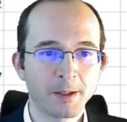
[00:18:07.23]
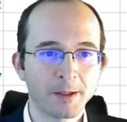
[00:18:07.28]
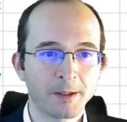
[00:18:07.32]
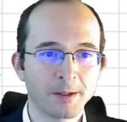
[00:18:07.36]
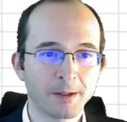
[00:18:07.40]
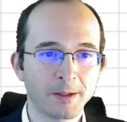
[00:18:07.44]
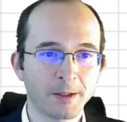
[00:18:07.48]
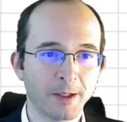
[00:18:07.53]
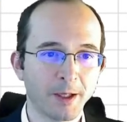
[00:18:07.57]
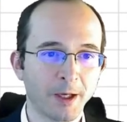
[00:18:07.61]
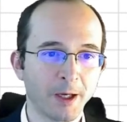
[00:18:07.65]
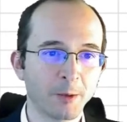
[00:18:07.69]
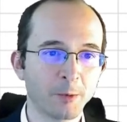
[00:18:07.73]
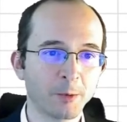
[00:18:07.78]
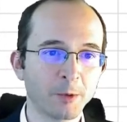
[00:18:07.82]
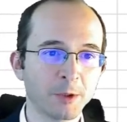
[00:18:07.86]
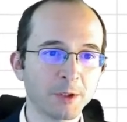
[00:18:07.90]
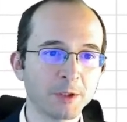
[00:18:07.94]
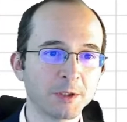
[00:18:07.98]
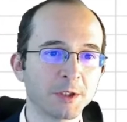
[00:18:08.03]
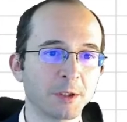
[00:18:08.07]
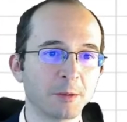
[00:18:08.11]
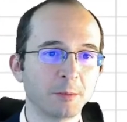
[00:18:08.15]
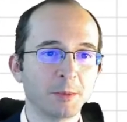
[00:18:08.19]
Now, what
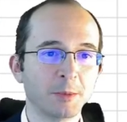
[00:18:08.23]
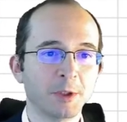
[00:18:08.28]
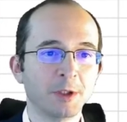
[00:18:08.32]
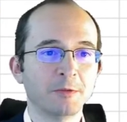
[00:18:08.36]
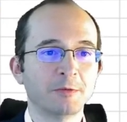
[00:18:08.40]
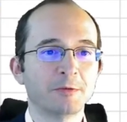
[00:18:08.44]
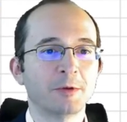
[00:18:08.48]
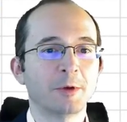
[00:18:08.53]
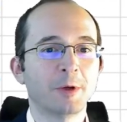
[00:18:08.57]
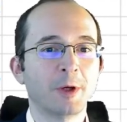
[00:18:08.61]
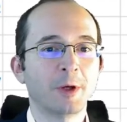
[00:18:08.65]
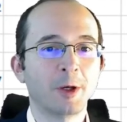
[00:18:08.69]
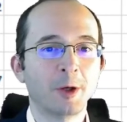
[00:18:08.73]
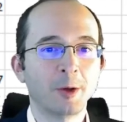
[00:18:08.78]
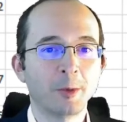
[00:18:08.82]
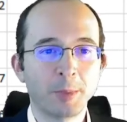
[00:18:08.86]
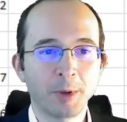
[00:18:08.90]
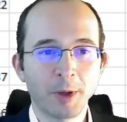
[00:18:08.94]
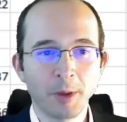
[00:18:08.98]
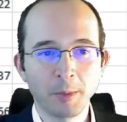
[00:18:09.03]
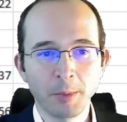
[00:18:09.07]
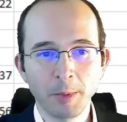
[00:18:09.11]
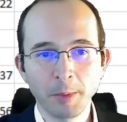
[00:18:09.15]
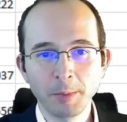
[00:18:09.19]
does that mean for our
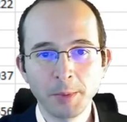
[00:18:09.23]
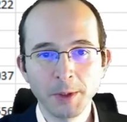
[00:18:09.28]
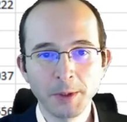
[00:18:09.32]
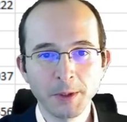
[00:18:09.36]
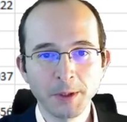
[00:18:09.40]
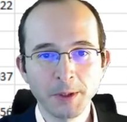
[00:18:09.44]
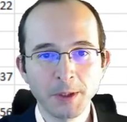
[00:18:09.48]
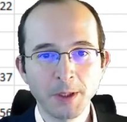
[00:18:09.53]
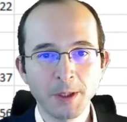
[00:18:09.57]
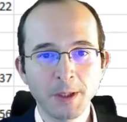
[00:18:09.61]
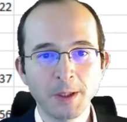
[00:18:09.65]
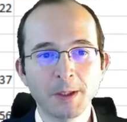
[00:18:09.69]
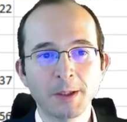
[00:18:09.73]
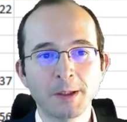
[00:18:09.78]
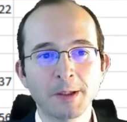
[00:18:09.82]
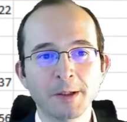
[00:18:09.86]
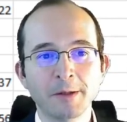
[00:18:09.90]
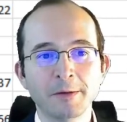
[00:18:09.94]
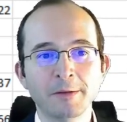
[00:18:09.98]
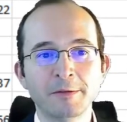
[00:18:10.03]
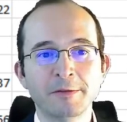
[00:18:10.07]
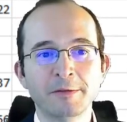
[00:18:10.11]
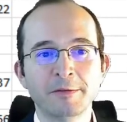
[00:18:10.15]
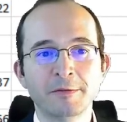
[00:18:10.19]
probability
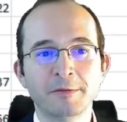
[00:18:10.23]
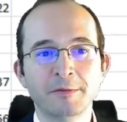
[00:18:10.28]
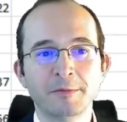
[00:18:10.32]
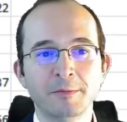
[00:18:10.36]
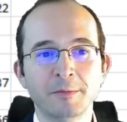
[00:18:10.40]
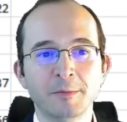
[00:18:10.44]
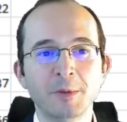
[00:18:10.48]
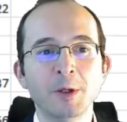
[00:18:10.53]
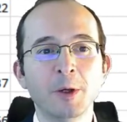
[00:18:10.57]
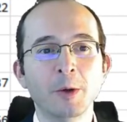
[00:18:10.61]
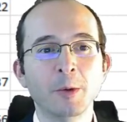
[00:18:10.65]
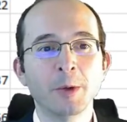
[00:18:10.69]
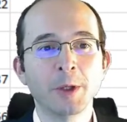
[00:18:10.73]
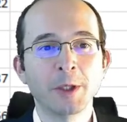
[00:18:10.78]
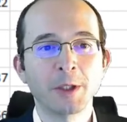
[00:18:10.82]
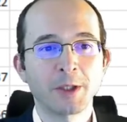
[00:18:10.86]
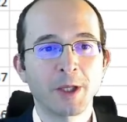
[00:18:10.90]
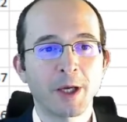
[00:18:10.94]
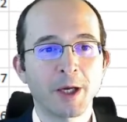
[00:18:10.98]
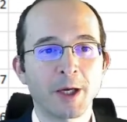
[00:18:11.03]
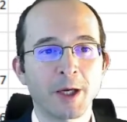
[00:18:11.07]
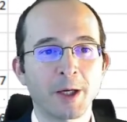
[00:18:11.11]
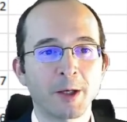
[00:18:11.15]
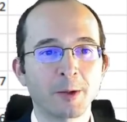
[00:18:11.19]
of going
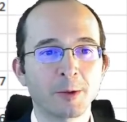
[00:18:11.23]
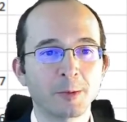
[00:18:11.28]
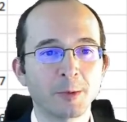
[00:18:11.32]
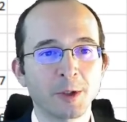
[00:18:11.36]
down?